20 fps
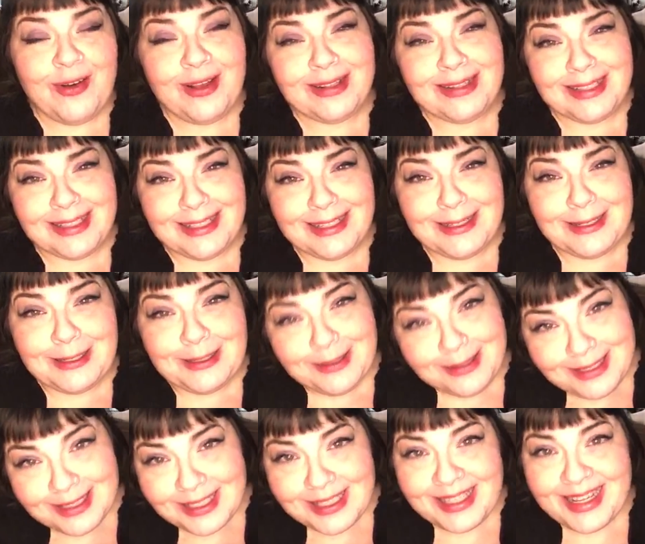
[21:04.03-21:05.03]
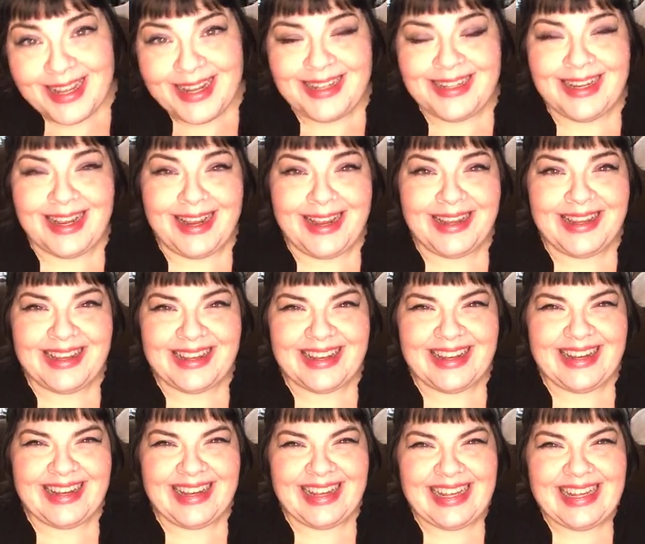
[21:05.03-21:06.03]
It's cassette deck
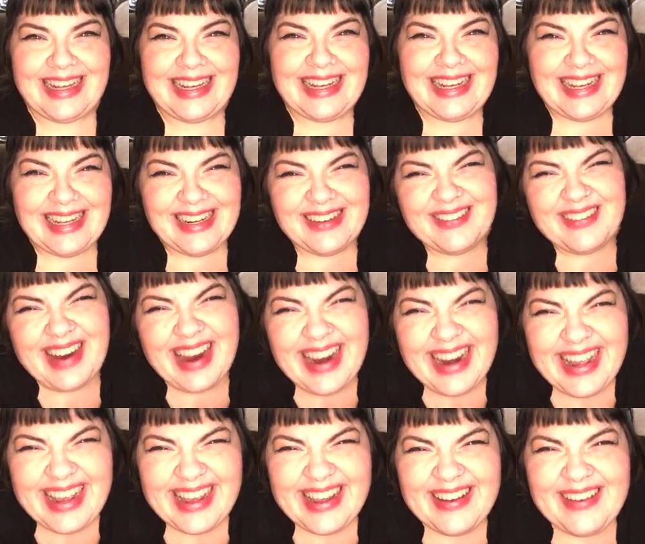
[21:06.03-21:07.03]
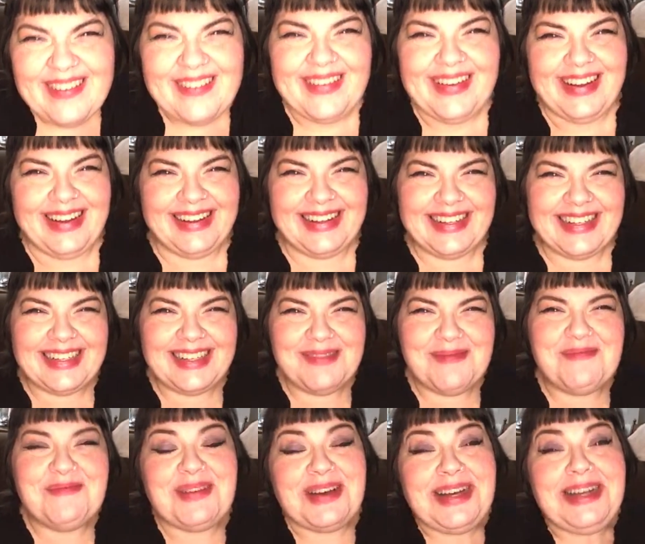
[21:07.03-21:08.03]
and a radio,
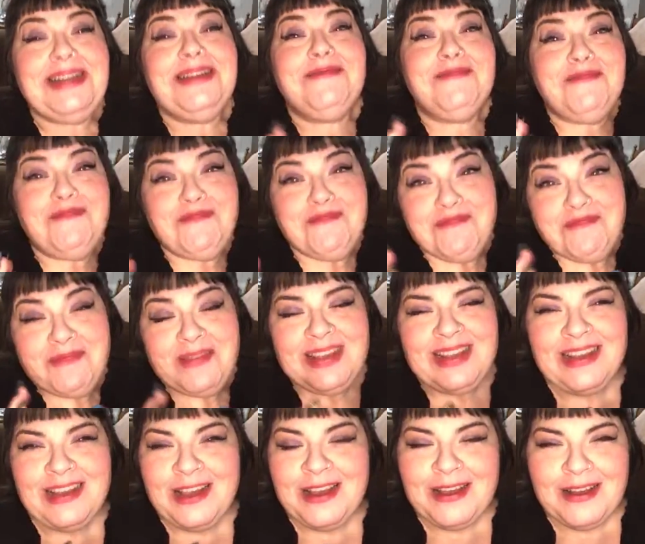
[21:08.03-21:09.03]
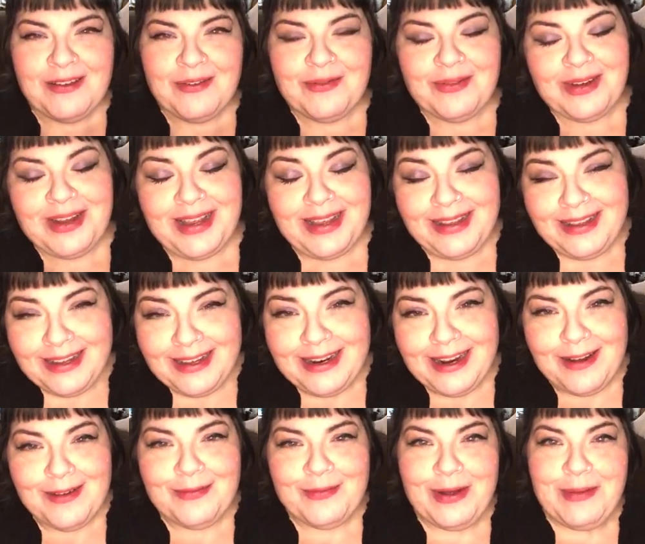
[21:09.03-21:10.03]
but
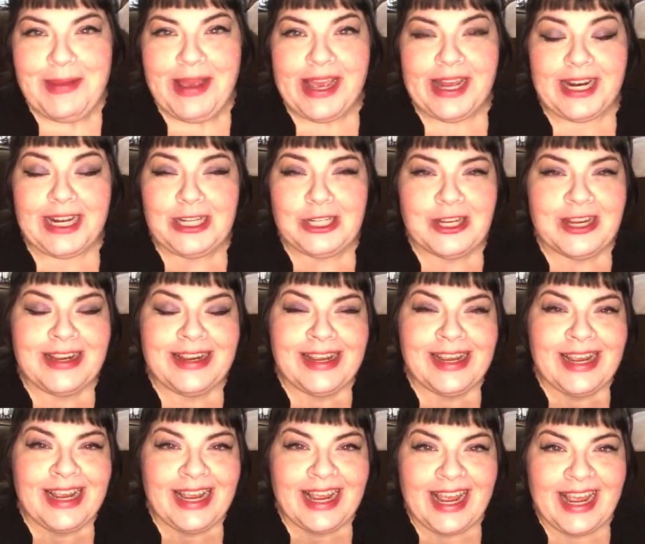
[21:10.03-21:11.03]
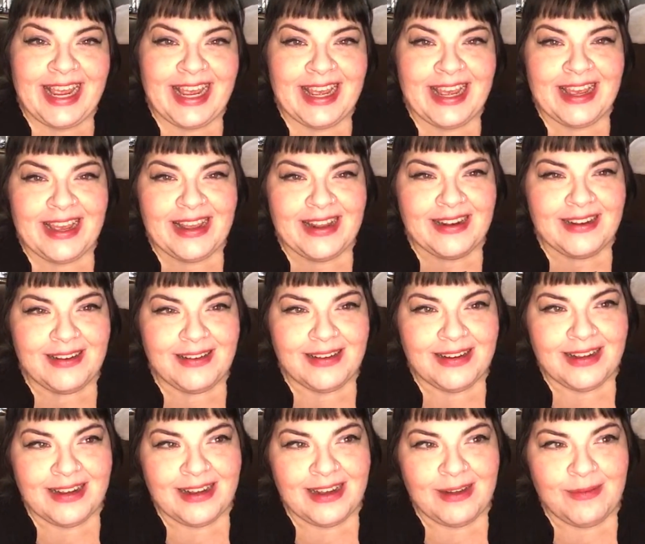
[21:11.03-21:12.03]
we manage. And
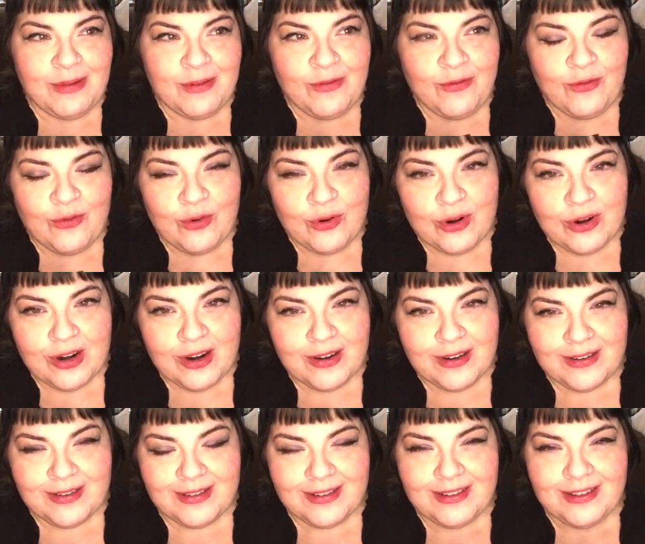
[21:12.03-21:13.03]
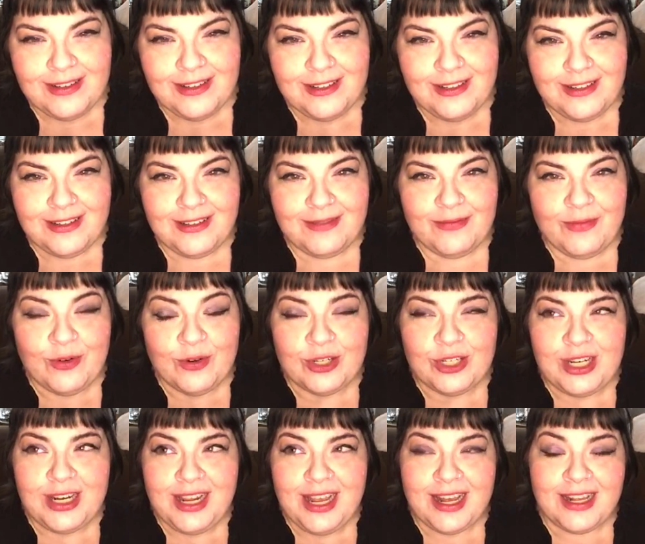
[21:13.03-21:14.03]
before
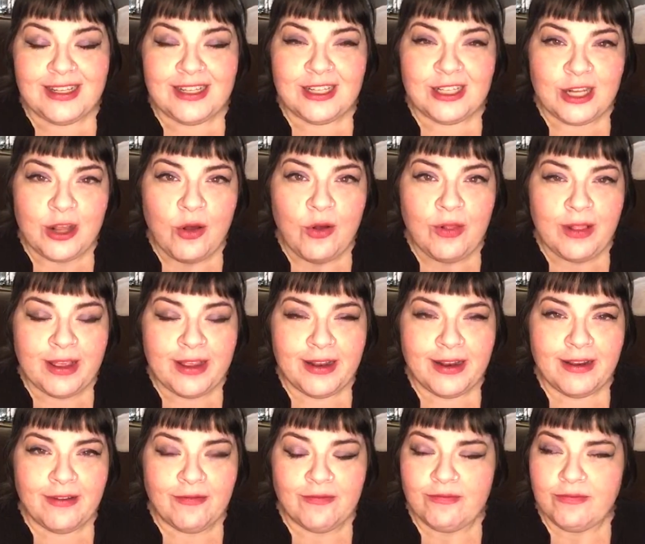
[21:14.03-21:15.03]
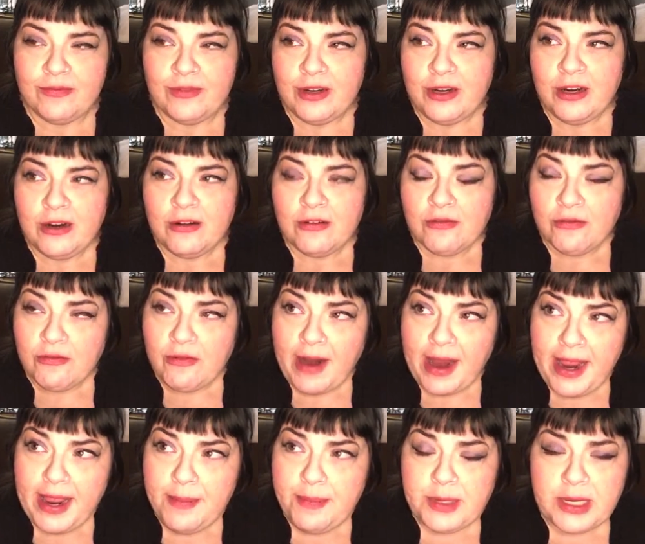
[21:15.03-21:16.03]
she got stolen and
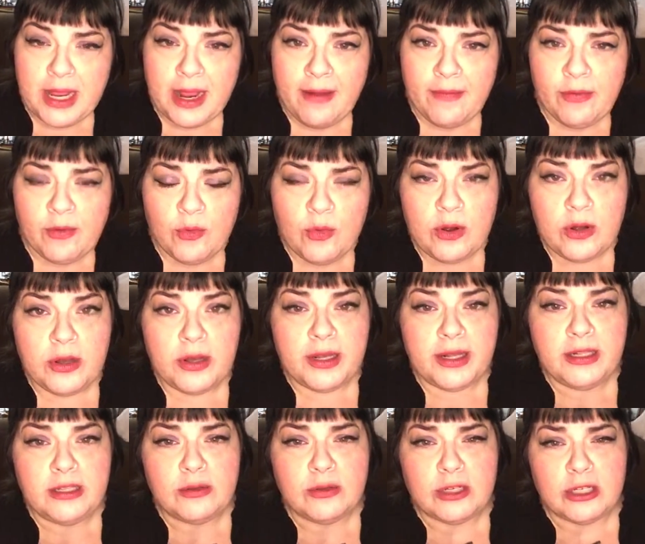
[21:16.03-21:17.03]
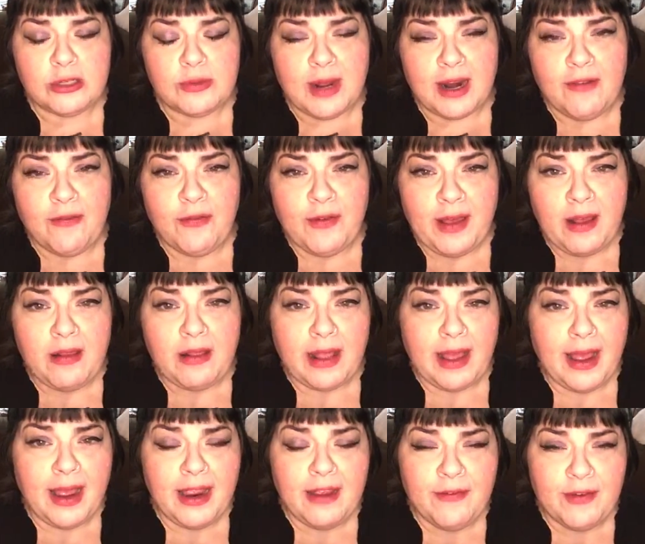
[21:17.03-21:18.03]
raped out in the woods, which is what I felt
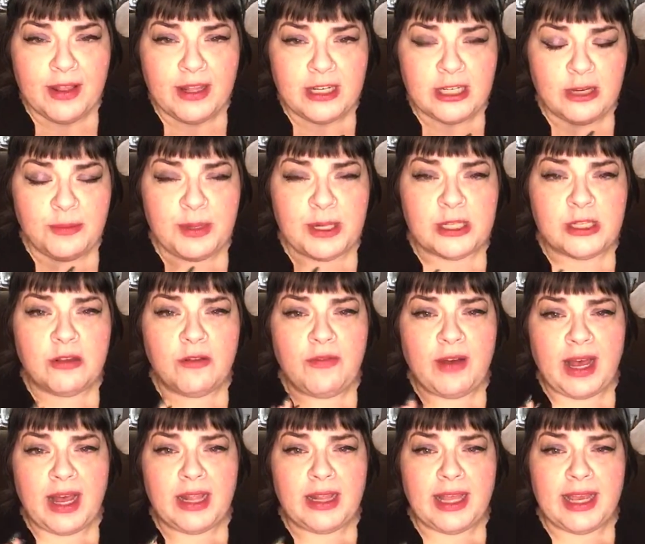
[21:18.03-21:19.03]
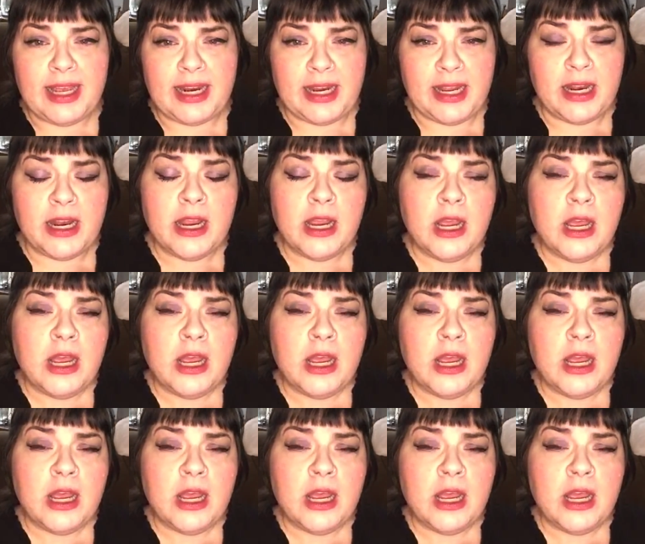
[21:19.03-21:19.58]
like. I felt like she'd been so violated.